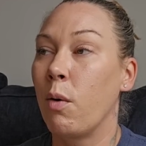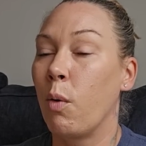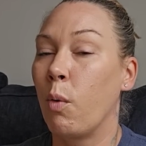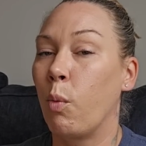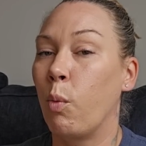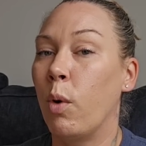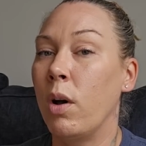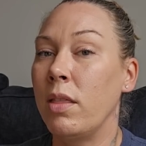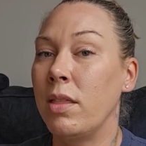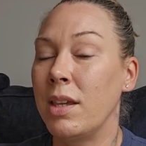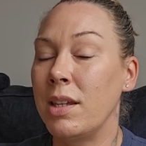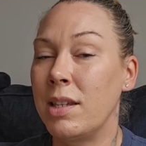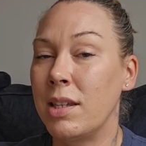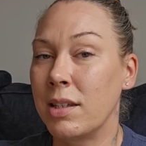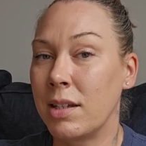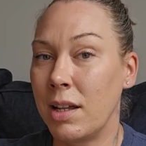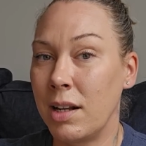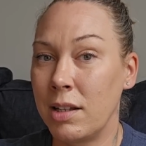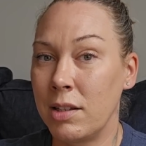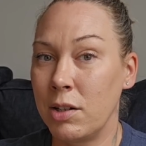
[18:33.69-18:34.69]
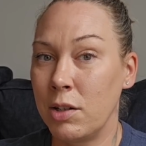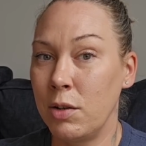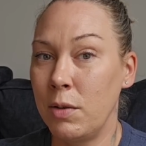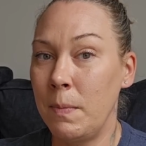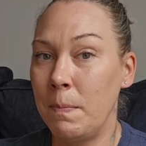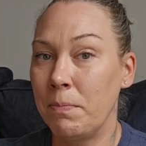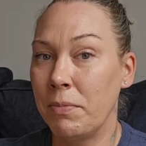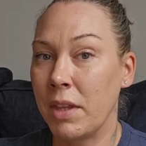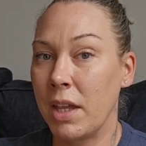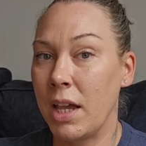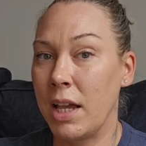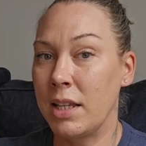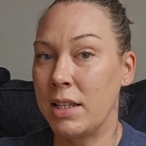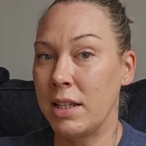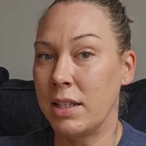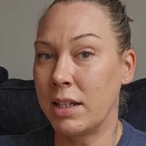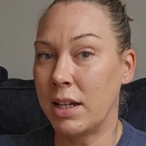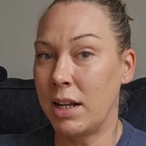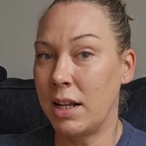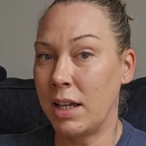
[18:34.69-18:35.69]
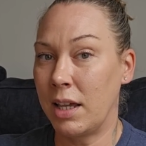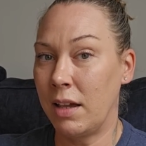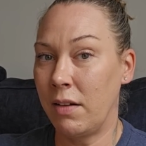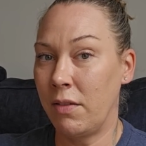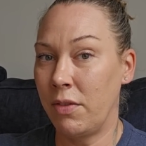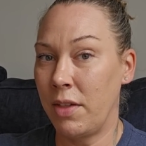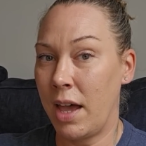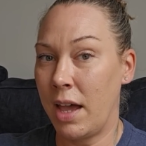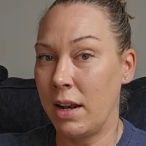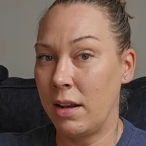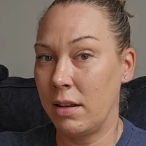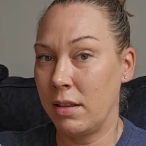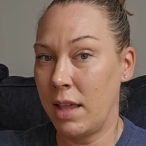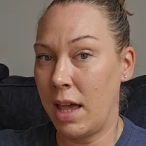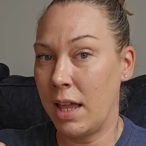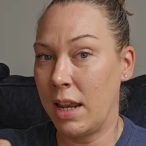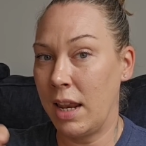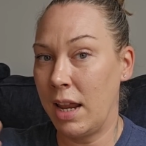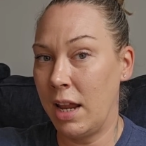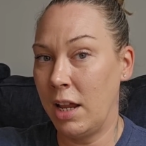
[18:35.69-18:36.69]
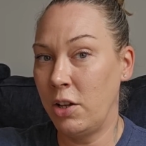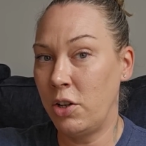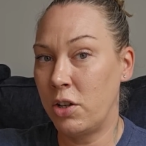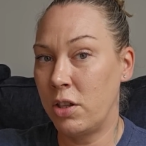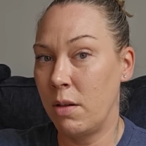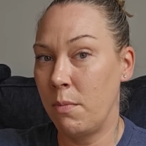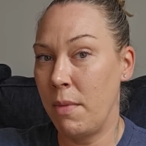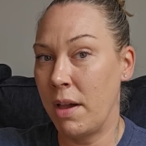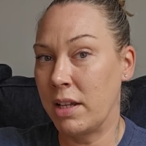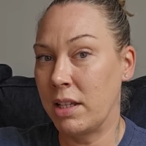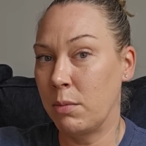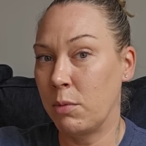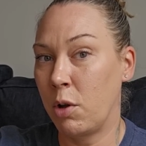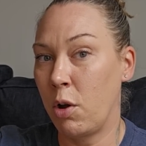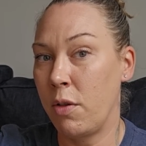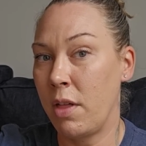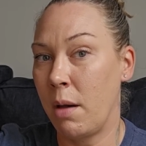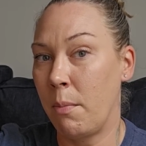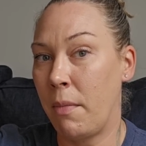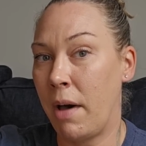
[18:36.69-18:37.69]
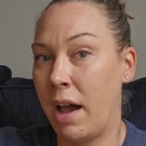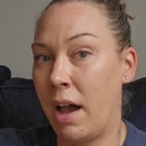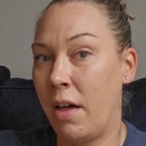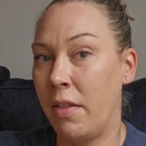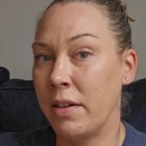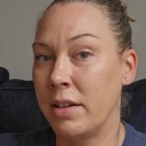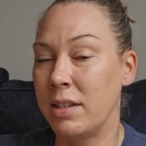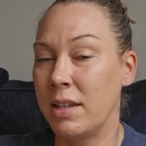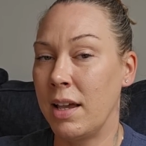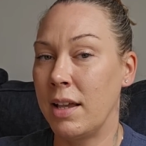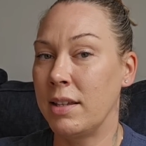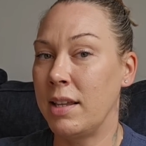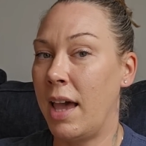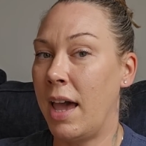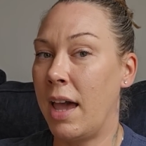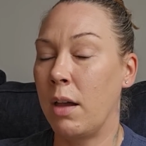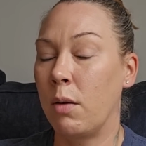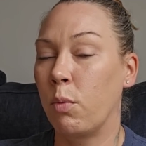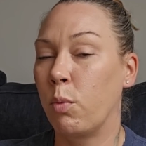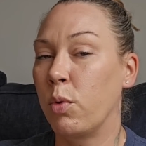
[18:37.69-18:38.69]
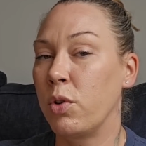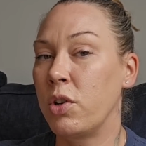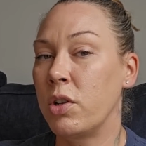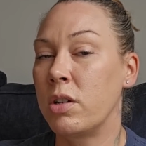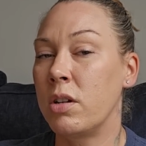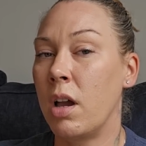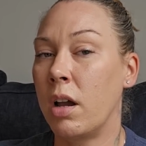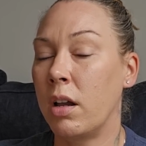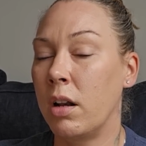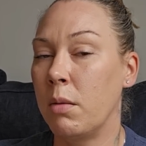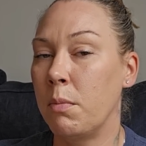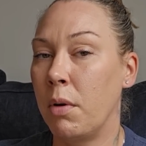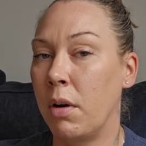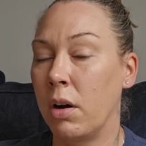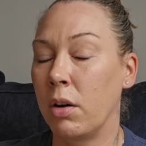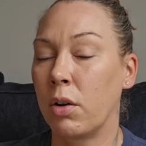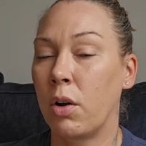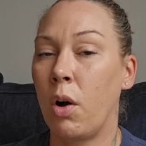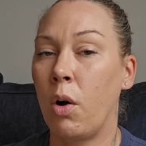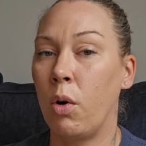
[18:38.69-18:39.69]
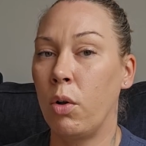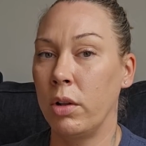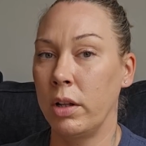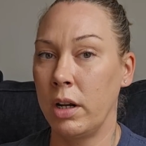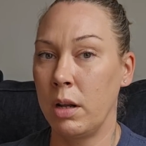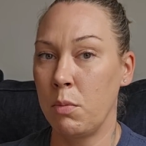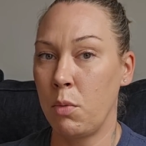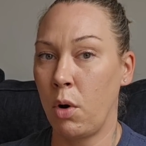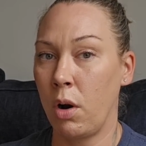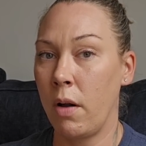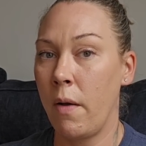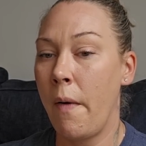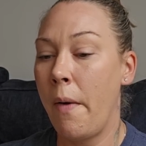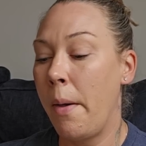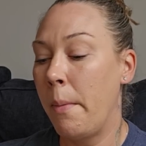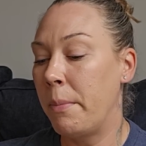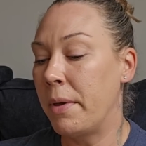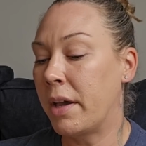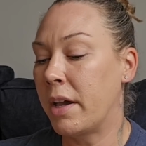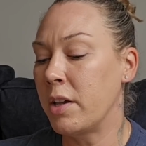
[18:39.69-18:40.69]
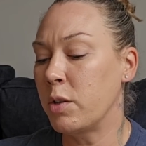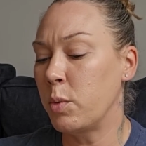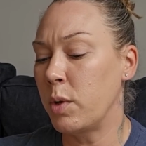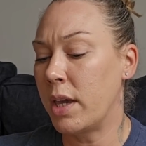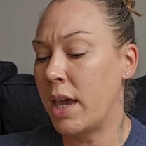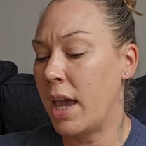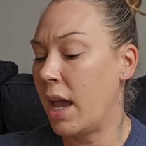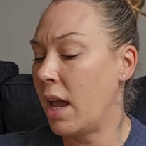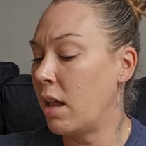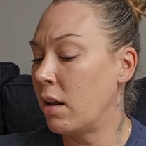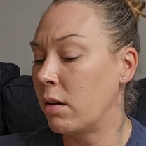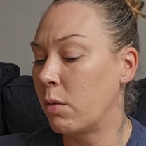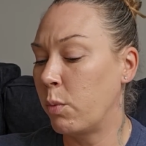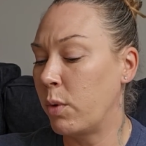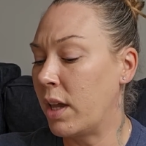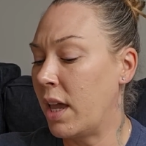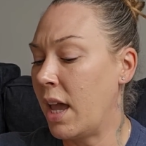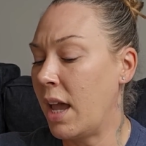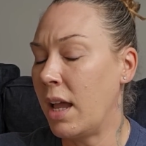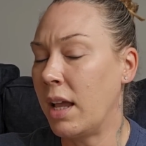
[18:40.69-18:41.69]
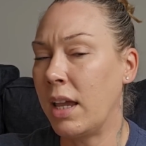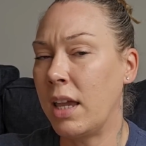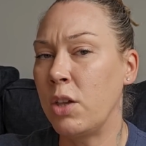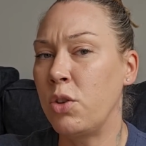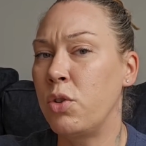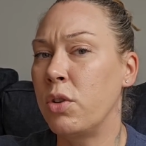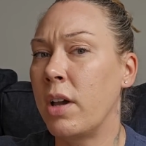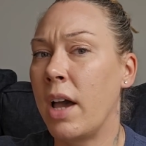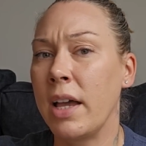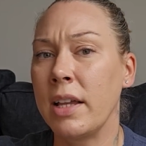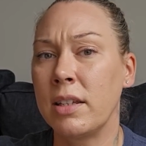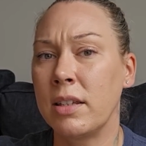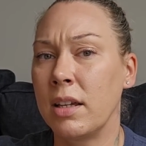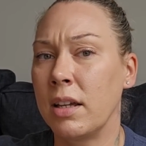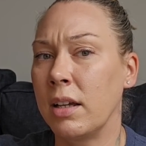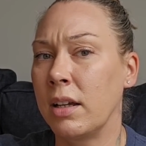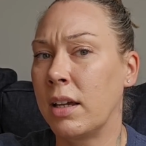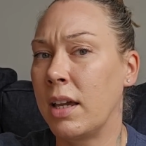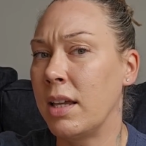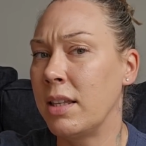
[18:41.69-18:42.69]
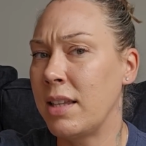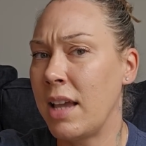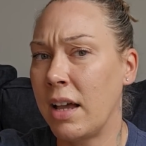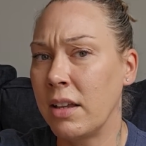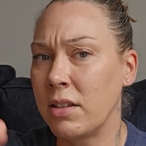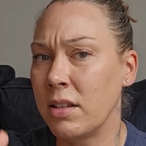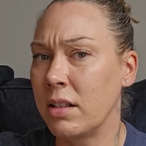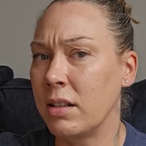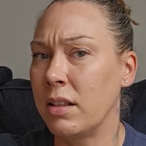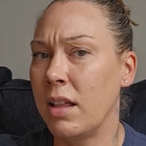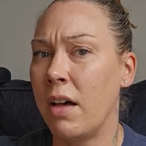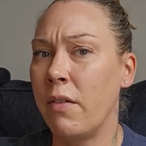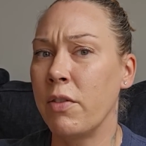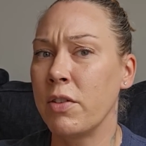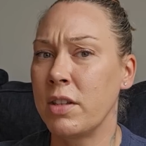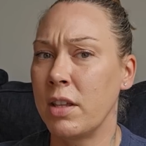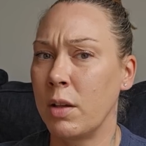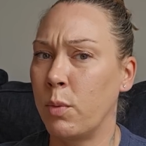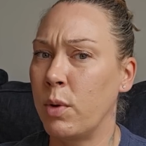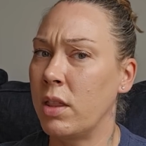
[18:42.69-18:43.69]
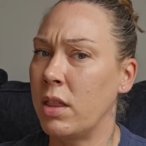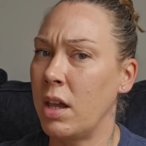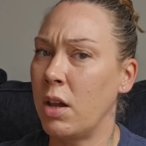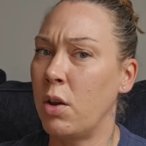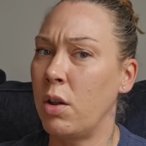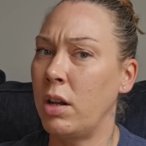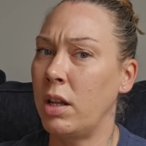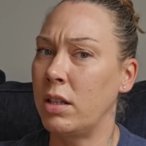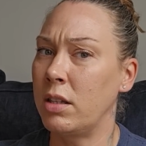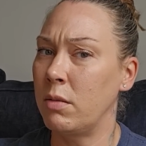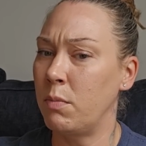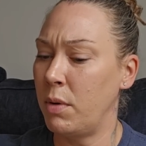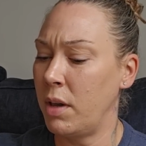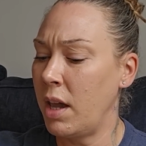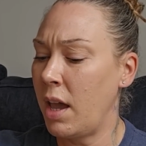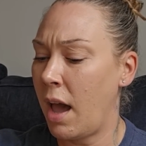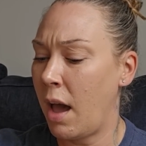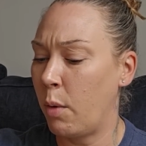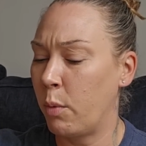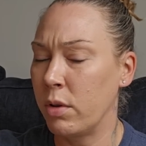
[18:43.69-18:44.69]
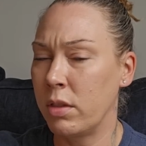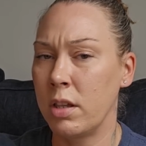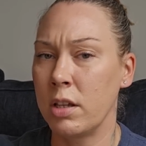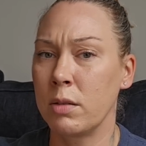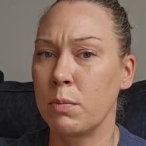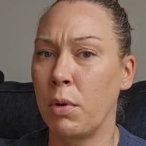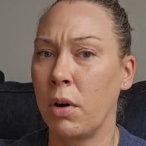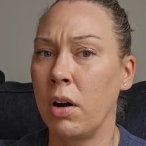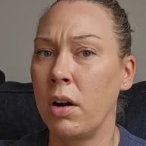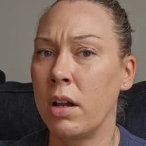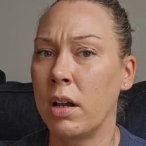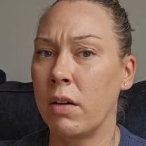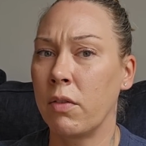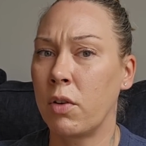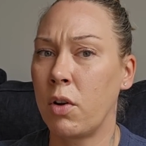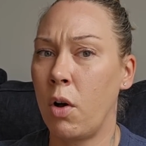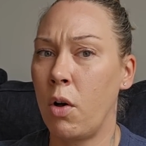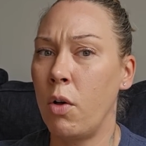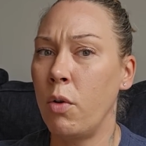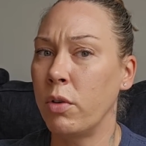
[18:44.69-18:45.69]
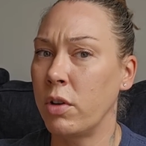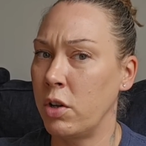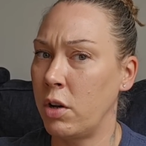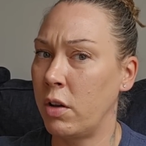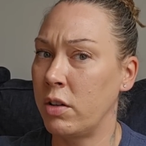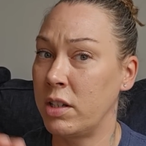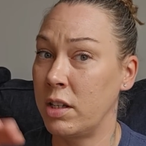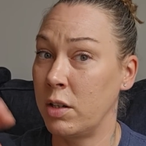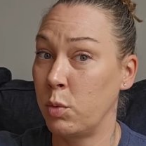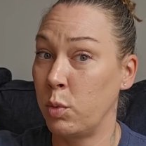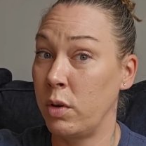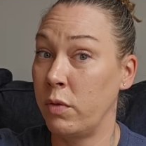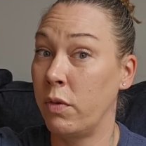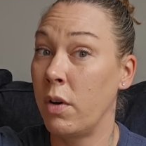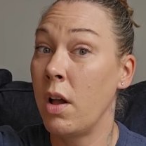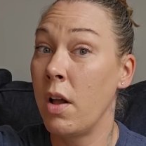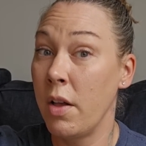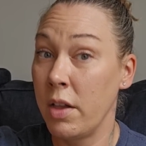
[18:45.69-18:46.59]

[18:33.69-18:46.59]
what this is going to do is it's going to give that that inch that makes them go that mile that says hey we're just not going to burn coal anymore because we can't we can't get you guys to get down to the levels that we think you need to be at with this burning of coal you know since we've